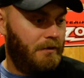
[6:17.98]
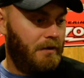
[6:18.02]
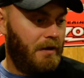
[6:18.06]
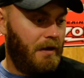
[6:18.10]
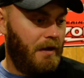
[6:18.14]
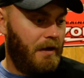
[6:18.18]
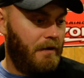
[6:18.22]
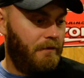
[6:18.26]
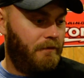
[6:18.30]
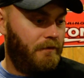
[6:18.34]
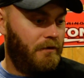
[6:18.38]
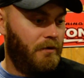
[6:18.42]

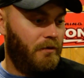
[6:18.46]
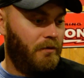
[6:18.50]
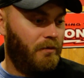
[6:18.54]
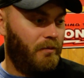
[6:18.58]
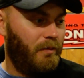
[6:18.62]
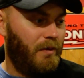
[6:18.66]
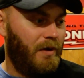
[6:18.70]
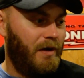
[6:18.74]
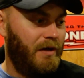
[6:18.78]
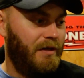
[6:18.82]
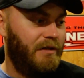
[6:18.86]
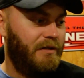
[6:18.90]
if you
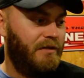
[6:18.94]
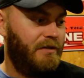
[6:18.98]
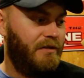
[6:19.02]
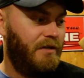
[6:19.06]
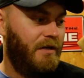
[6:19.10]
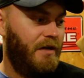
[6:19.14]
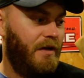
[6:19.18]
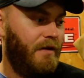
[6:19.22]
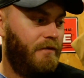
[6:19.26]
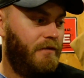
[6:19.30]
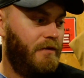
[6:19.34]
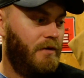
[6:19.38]

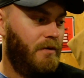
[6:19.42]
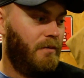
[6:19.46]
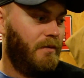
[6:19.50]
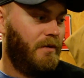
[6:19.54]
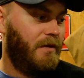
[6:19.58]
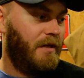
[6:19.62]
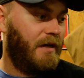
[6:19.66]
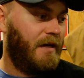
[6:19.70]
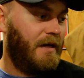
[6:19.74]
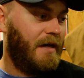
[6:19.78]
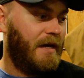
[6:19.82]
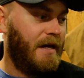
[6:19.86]
were
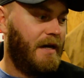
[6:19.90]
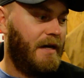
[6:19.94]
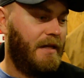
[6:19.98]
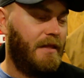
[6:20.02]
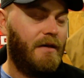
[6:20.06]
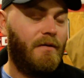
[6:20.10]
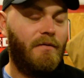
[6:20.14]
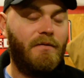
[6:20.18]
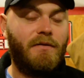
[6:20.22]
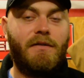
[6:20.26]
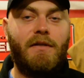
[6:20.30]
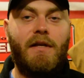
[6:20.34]
the guy
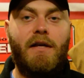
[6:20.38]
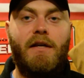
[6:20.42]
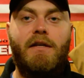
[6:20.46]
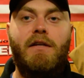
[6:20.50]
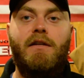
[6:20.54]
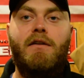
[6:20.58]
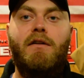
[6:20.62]
that was like,